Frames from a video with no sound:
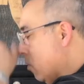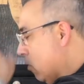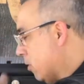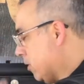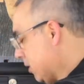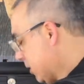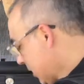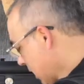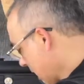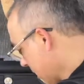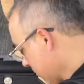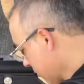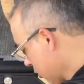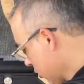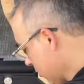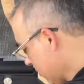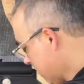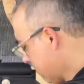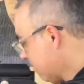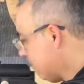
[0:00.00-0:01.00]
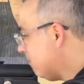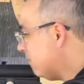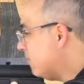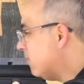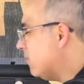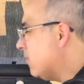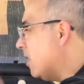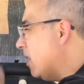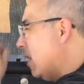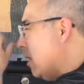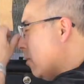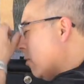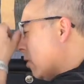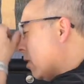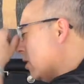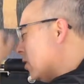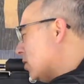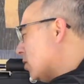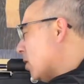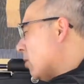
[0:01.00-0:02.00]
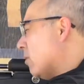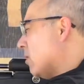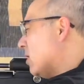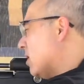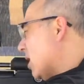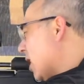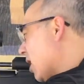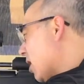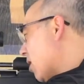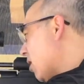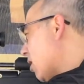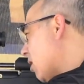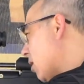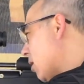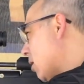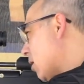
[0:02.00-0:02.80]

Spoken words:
with the top bolt. We're going to start with the sighter.